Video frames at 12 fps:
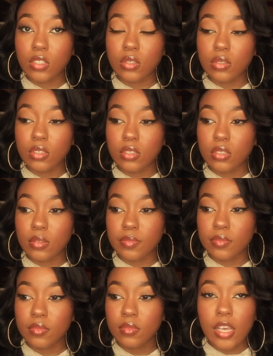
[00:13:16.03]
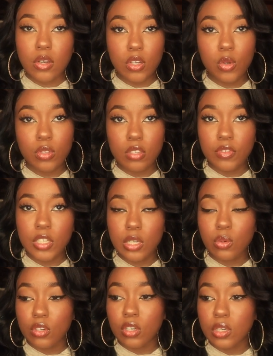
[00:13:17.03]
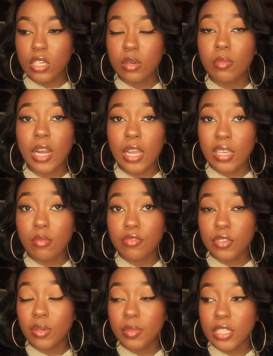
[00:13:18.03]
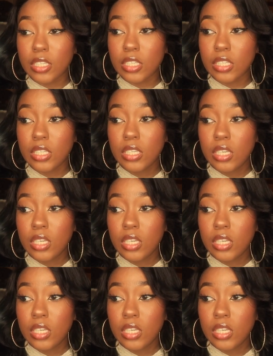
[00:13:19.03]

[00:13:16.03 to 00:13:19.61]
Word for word: So, um, I don't know when the video will go up, but I am filming it